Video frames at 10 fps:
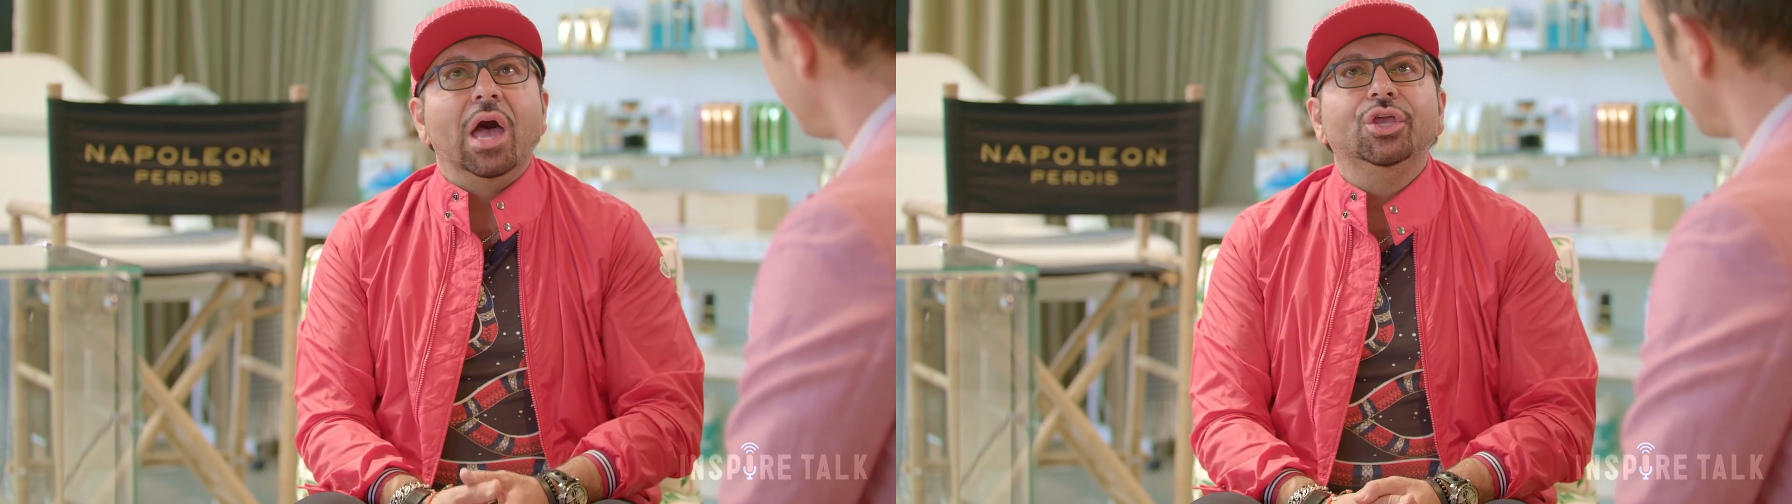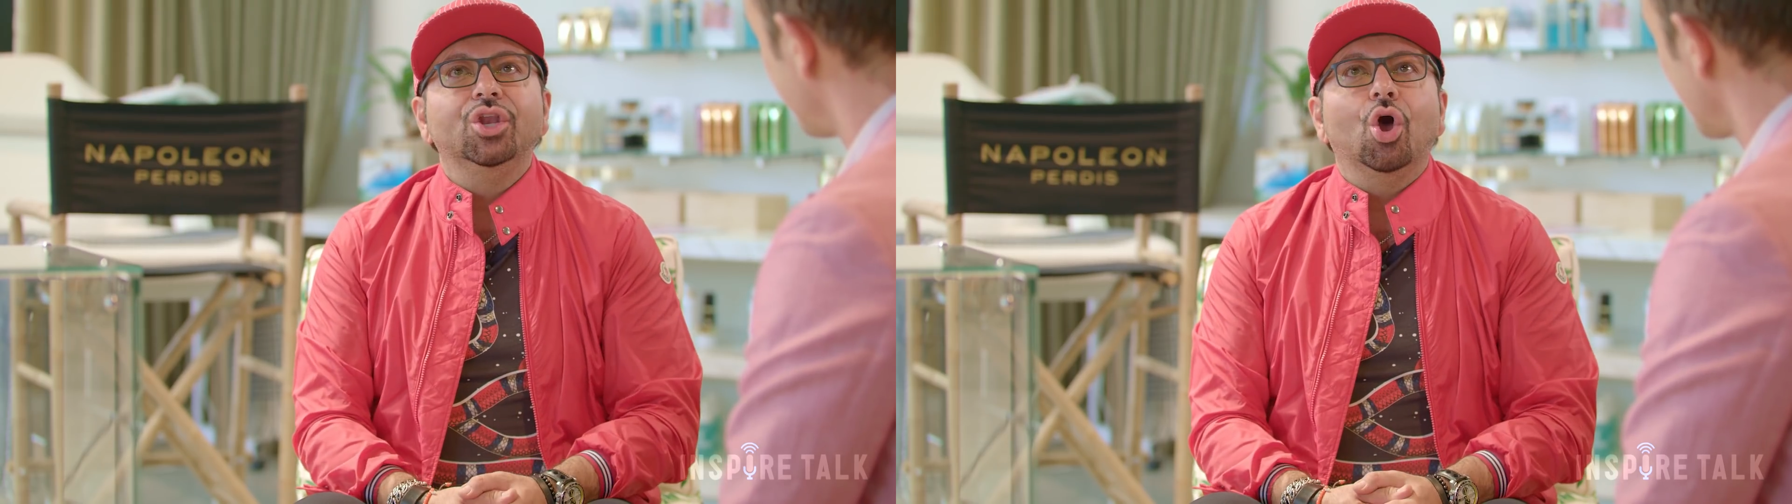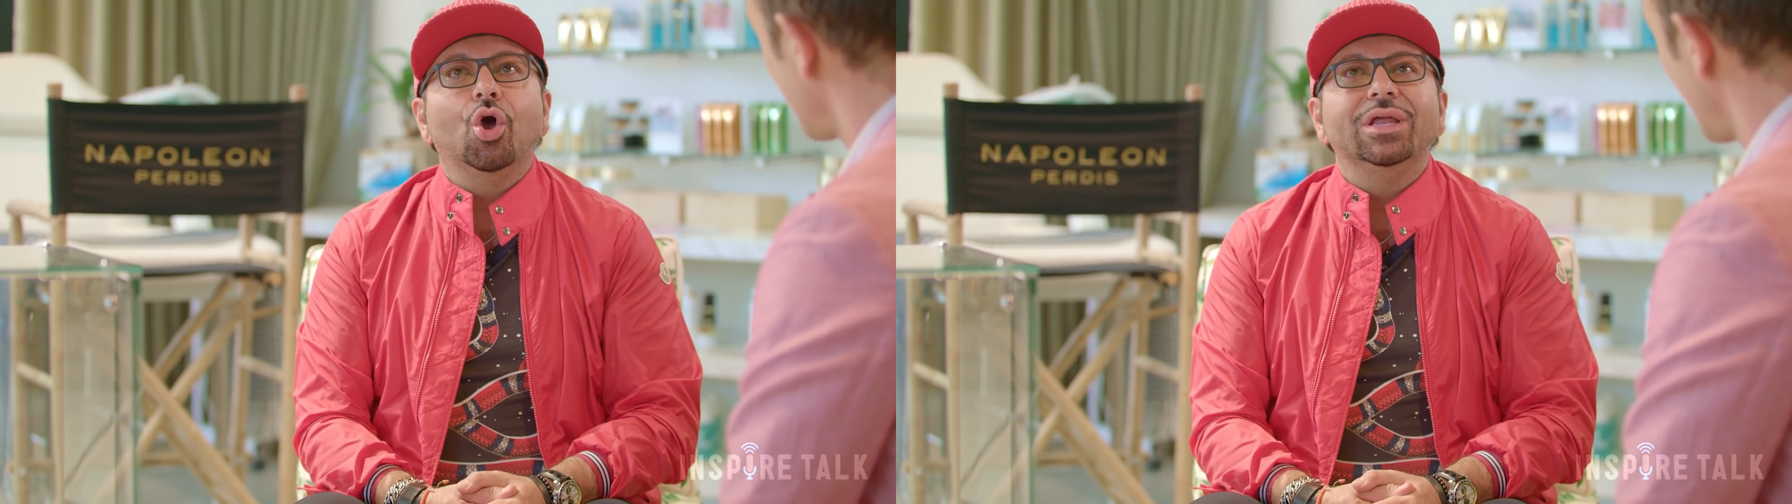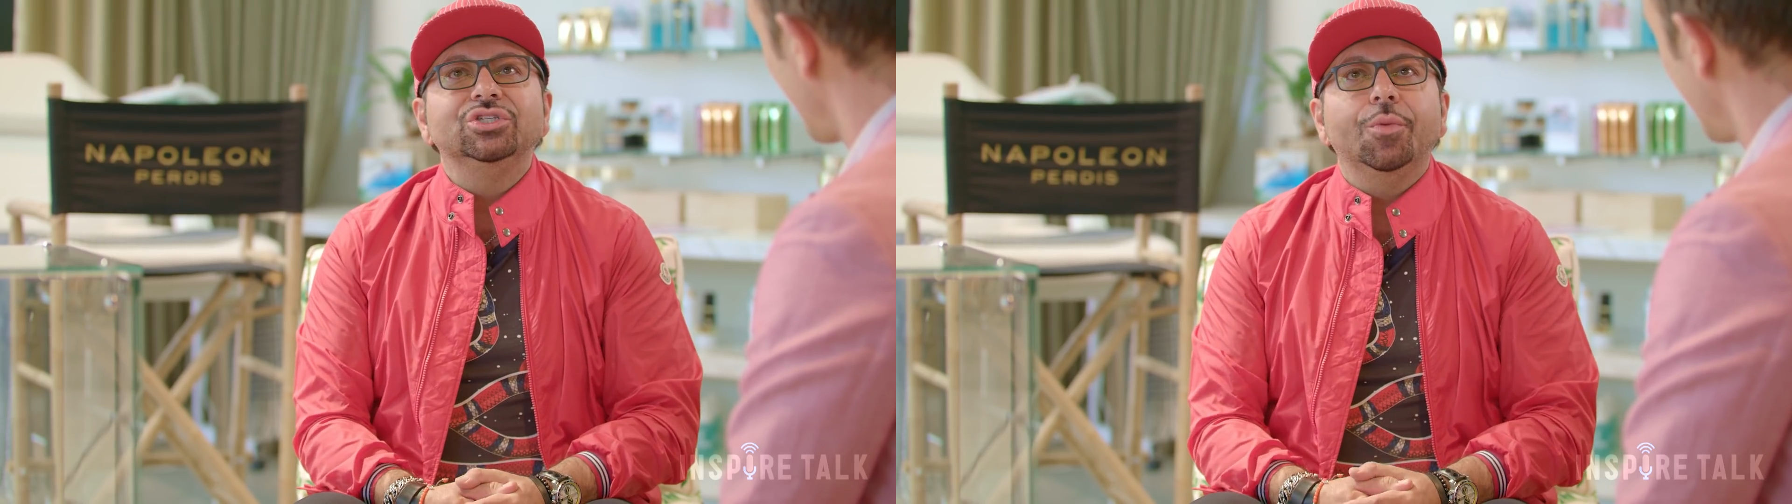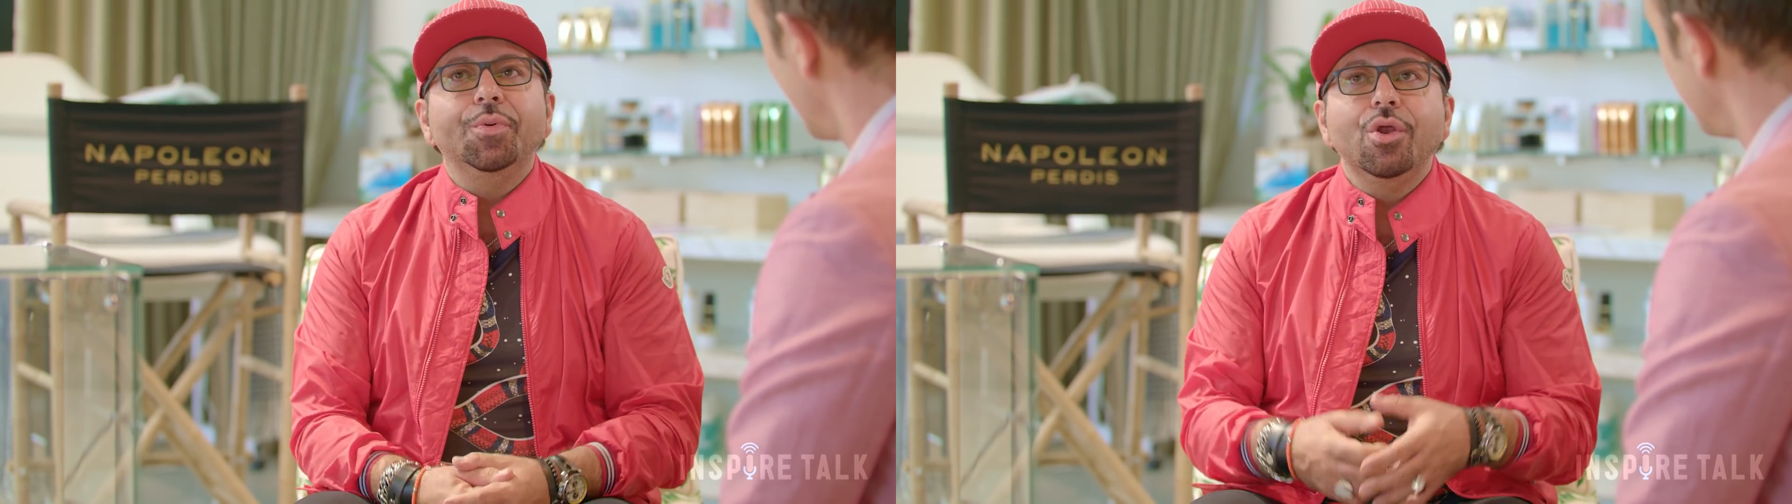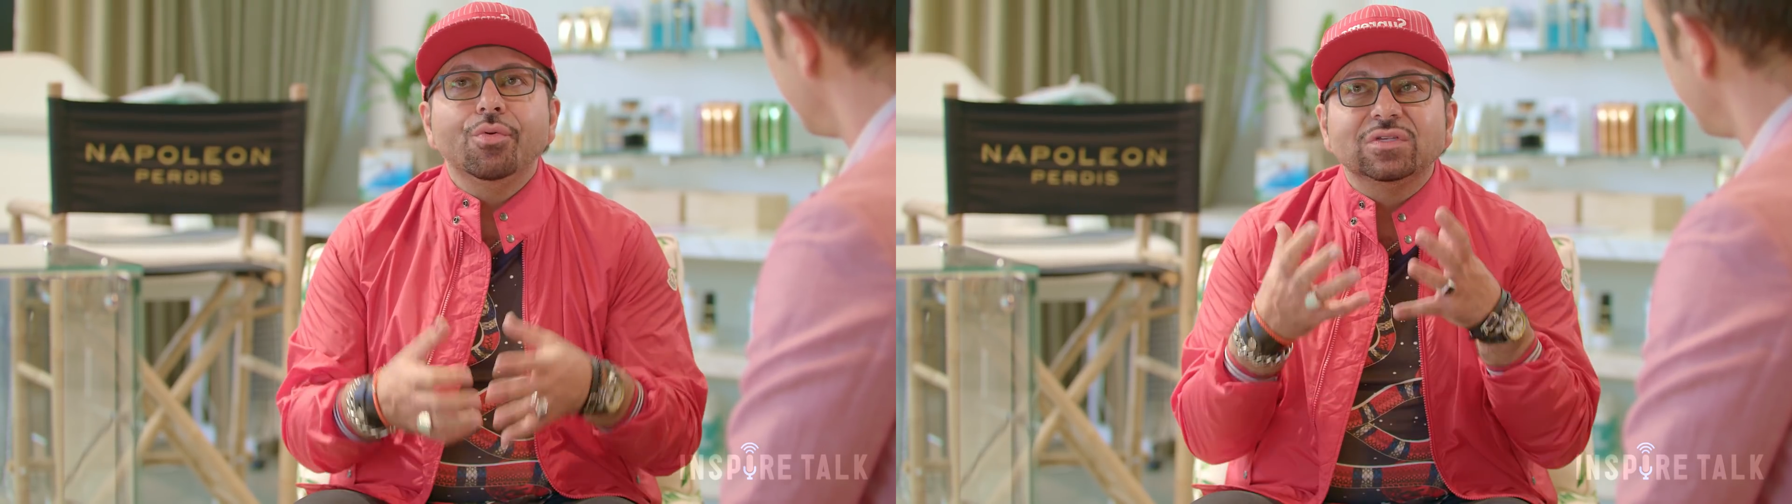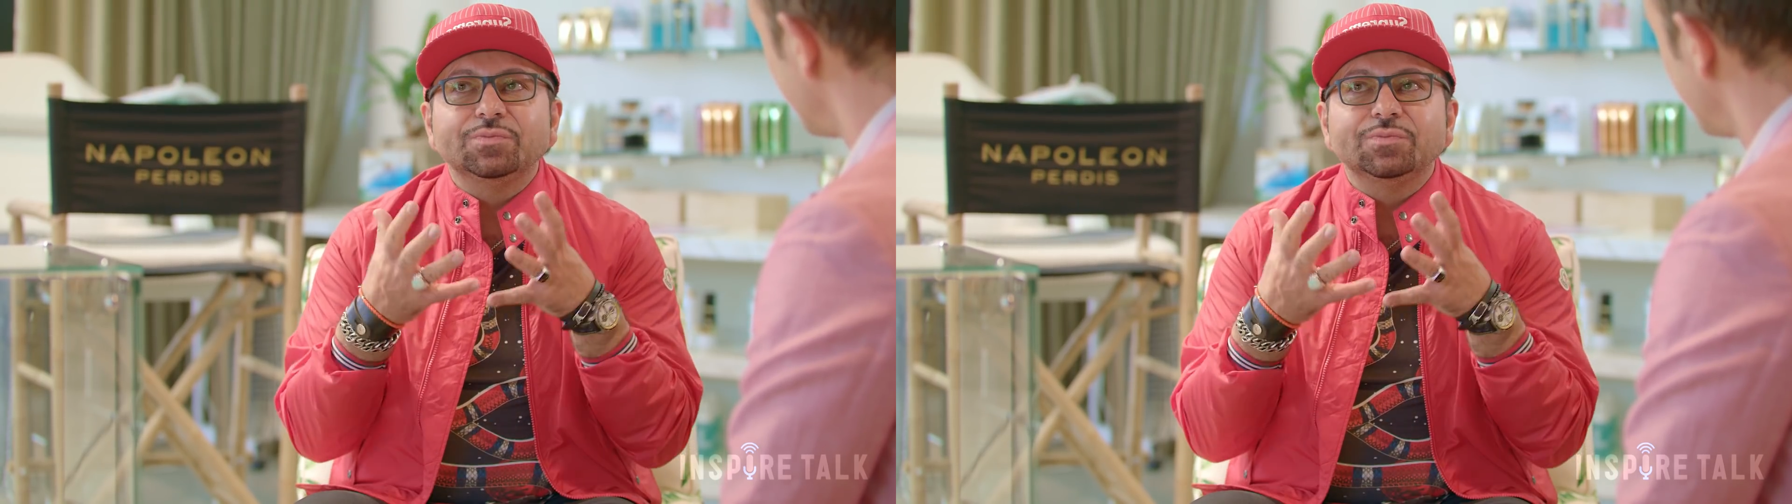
You know, entrepreneurial